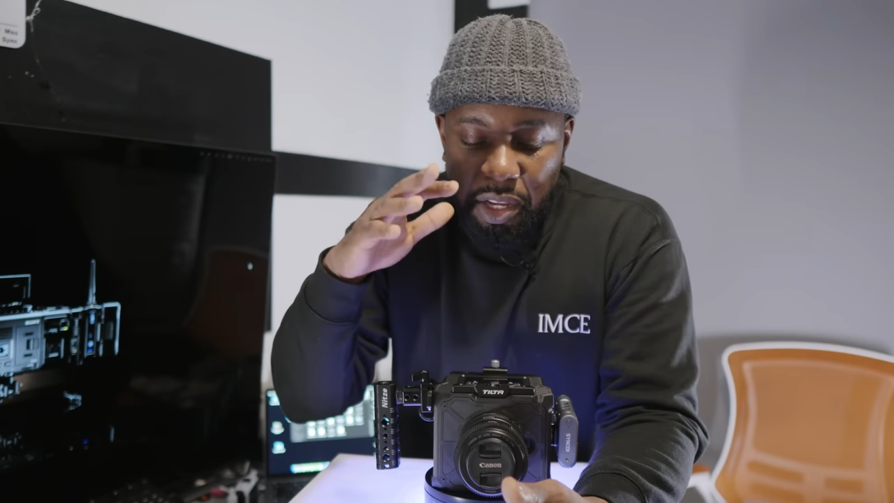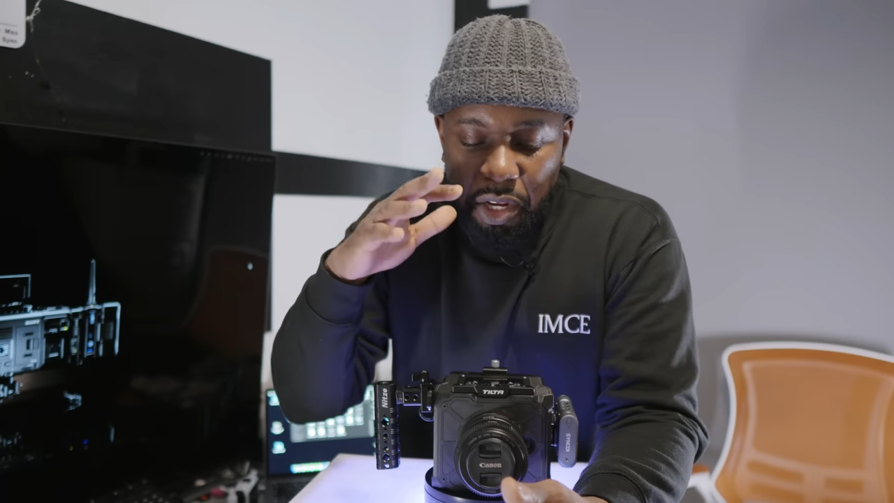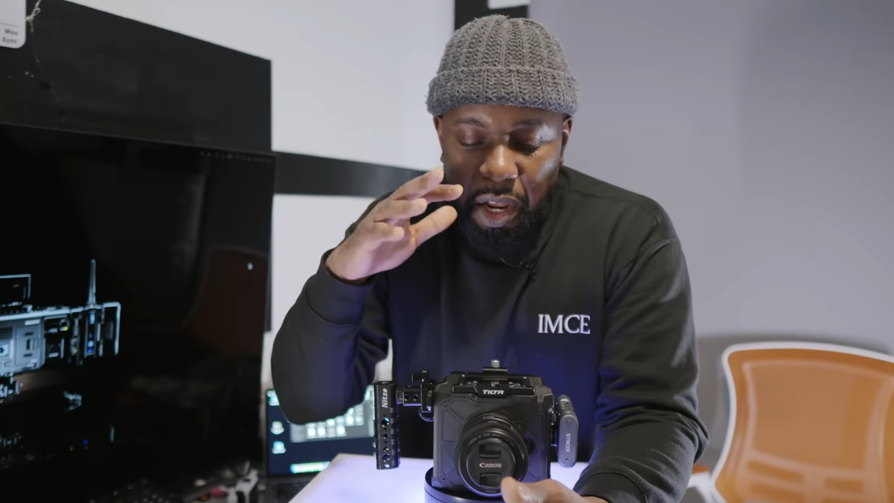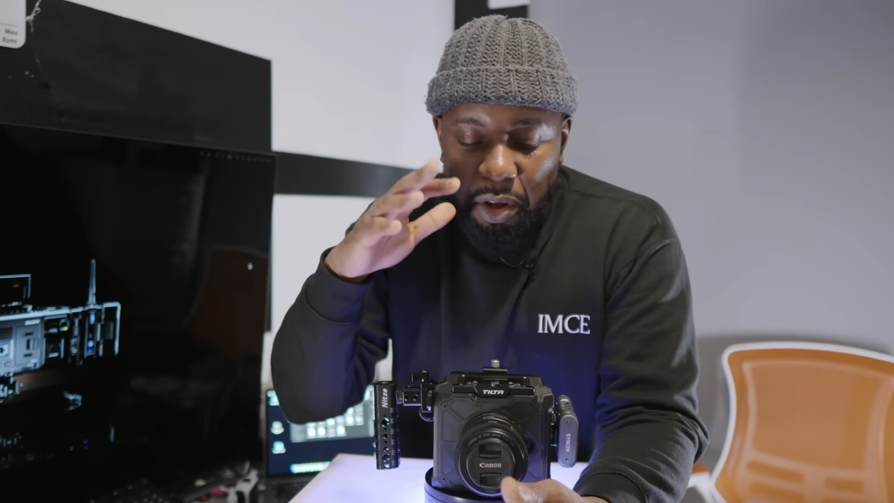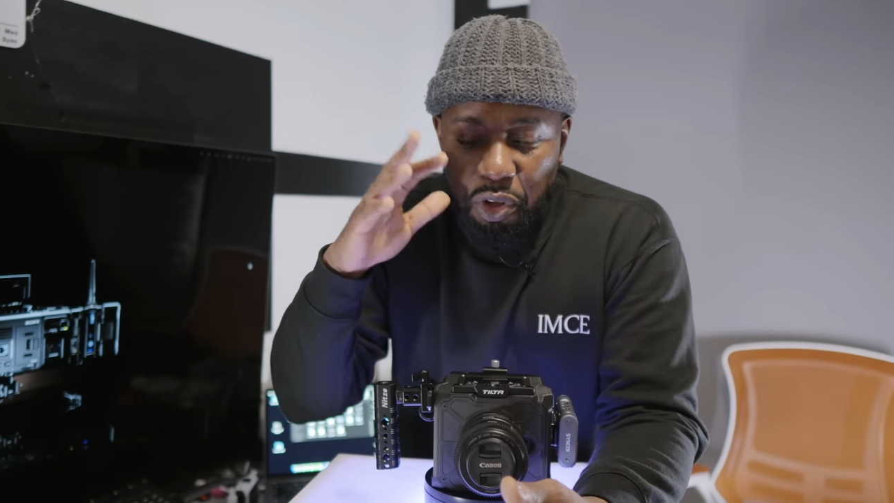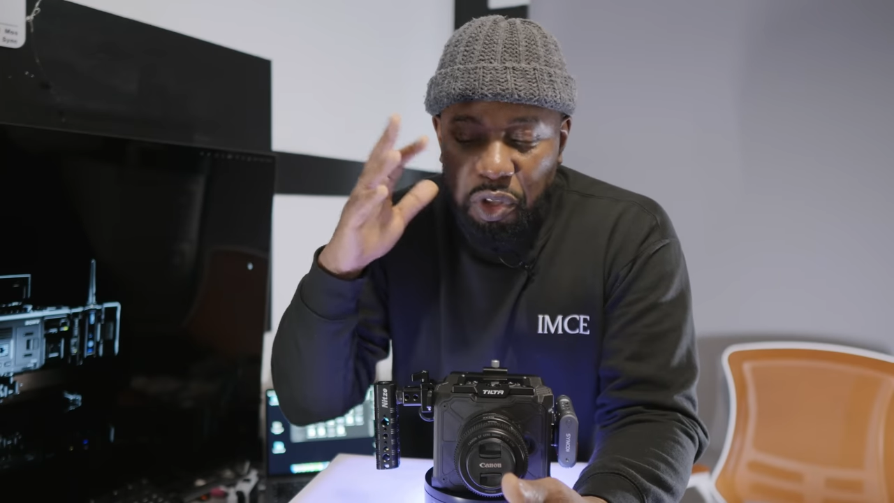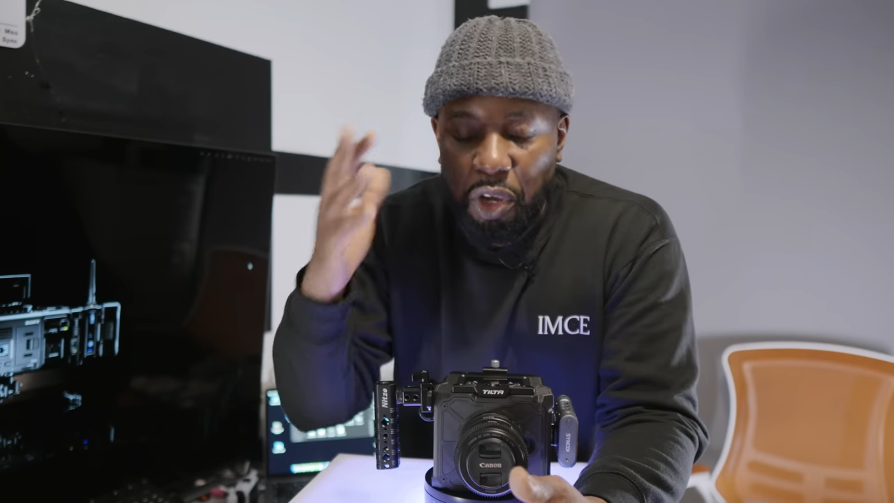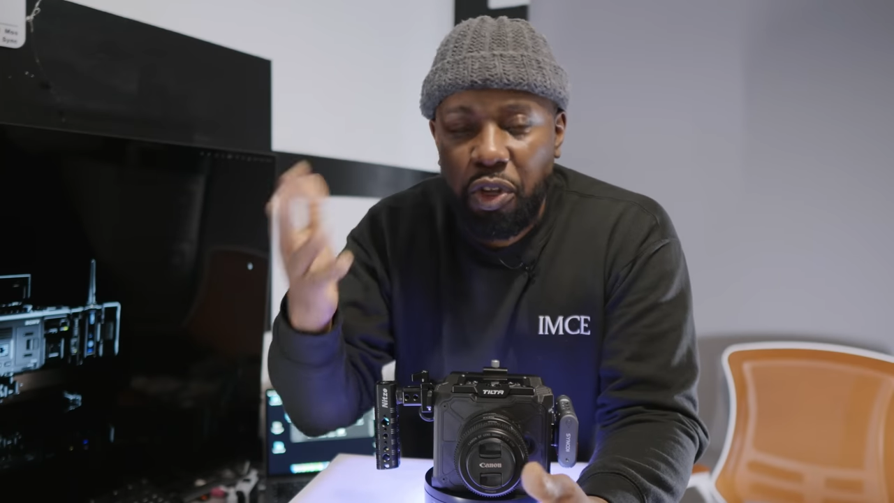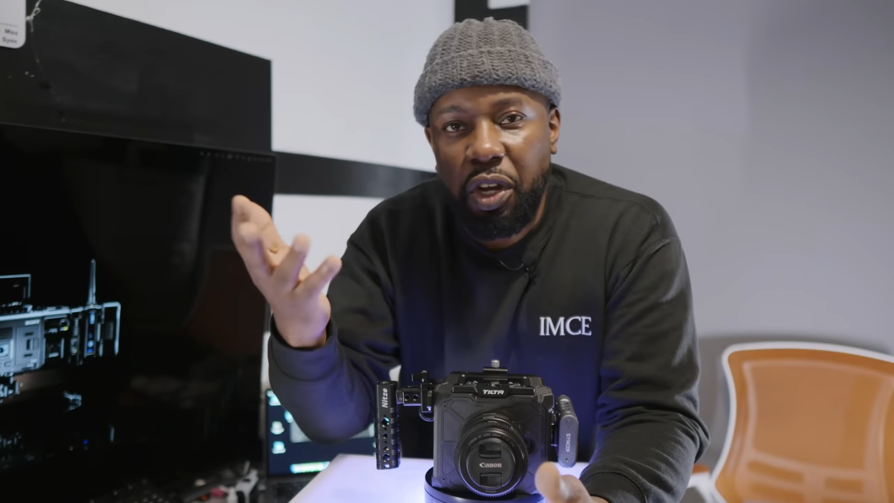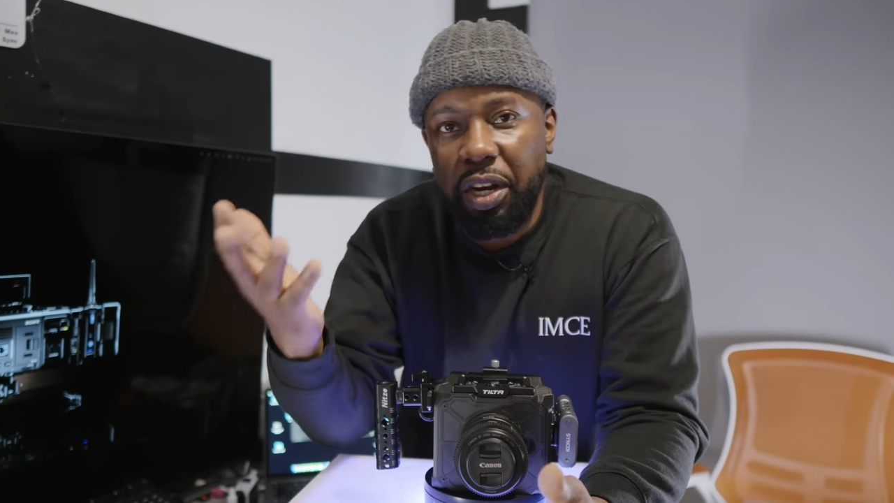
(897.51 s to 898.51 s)
you know, so
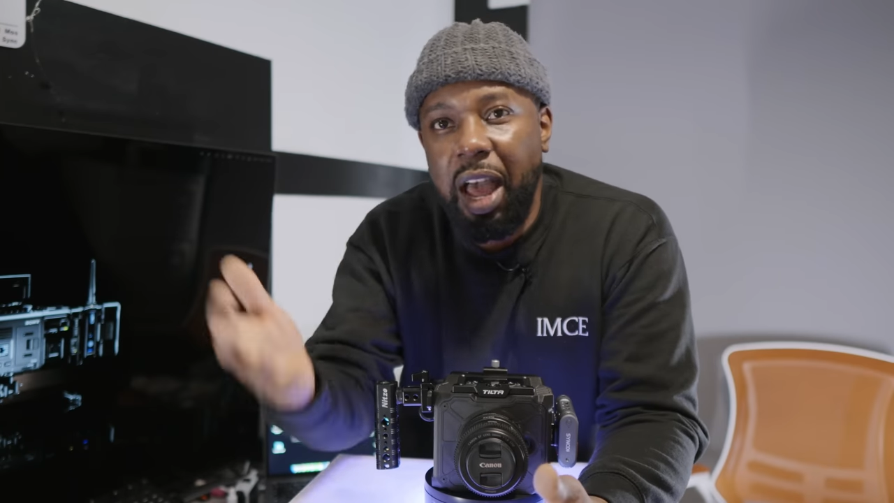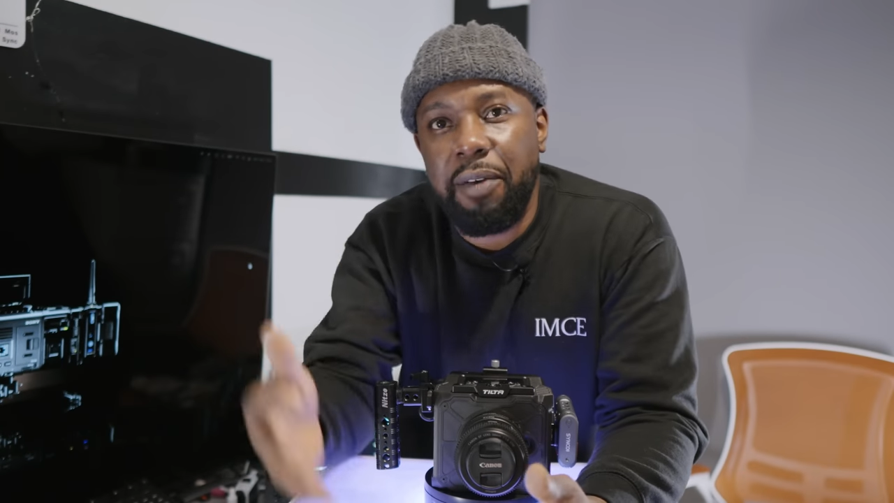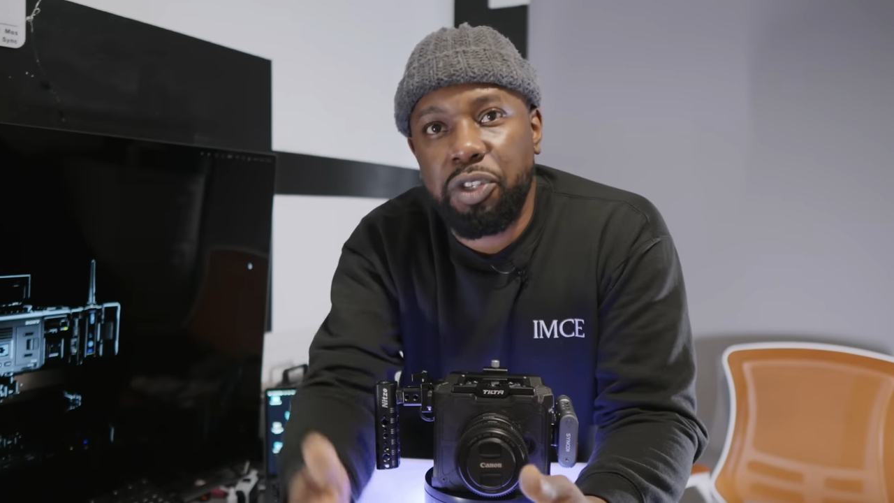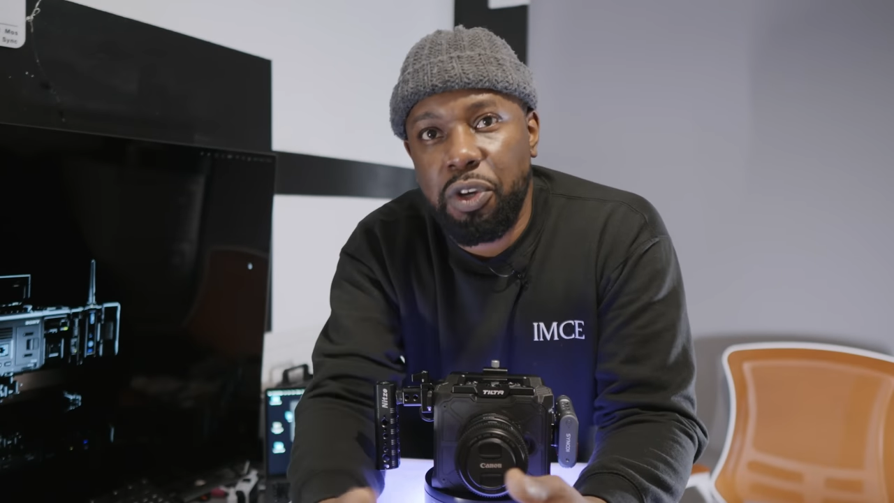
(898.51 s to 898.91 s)
you can have